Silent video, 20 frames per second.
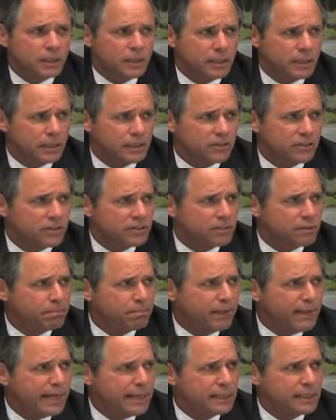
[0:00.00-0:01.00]
It is a
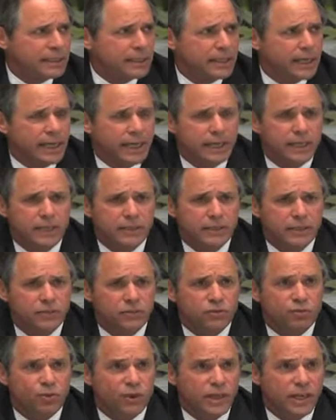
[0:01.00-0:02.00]
debate that
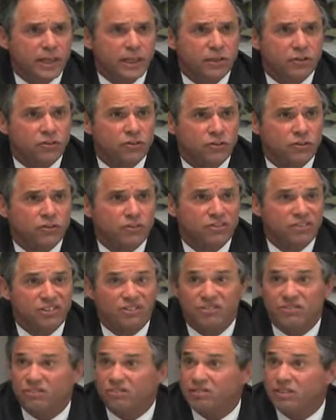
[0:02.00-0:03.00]
has raged
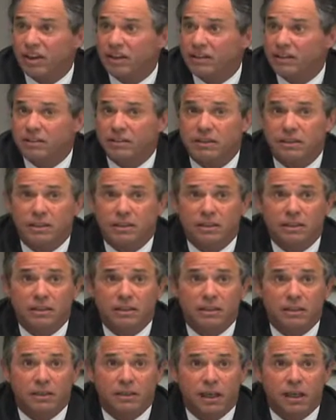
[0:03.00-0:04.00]
since
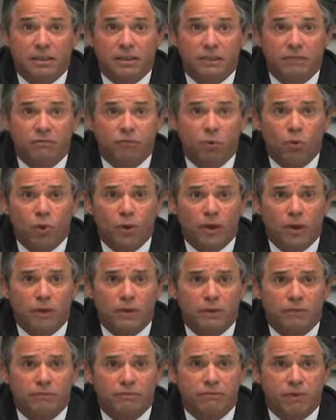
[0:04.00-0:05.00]
1994,
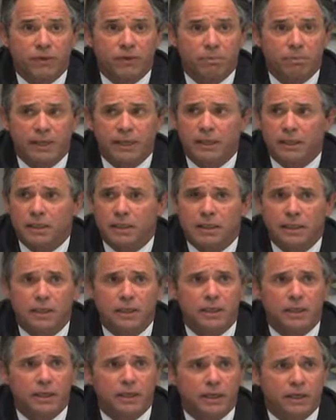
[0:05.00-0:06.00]

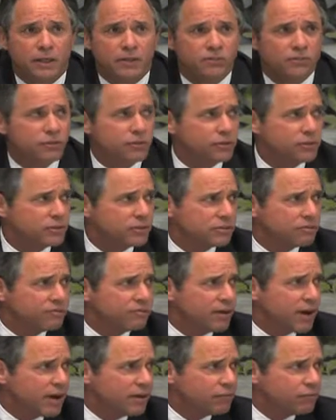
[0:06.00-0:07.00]
fundamentally, in a series of
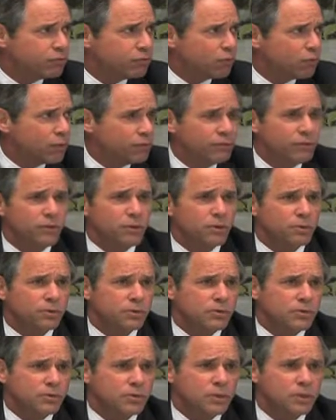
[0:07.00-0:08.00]
5-4
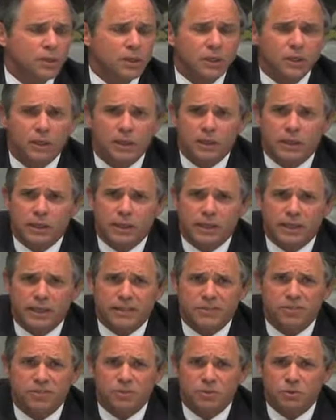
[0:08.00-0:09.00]
votes
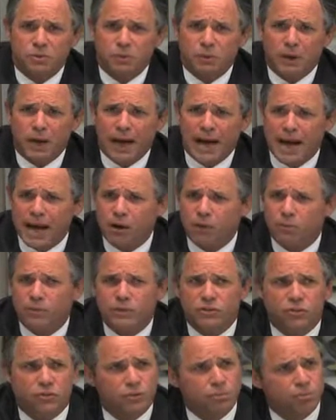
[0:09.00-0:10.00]
as to how
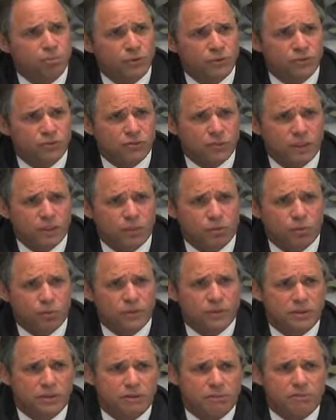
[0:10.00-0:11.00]
we should proceed
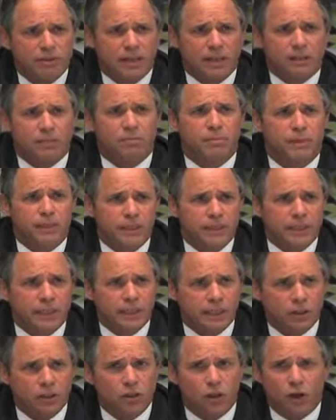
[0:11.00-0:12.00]
with development
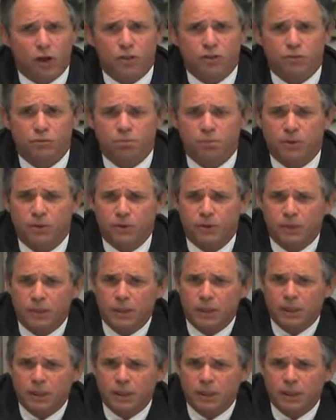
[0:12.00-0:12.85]
in Clarksburg,